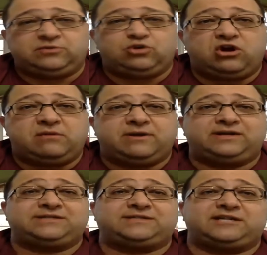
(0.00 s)
We're talking
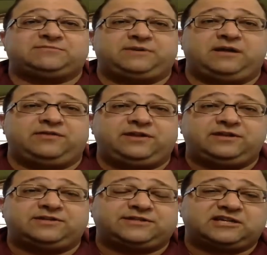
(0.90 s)
about assessment. Now,
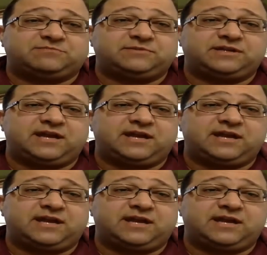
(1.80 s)
the assessment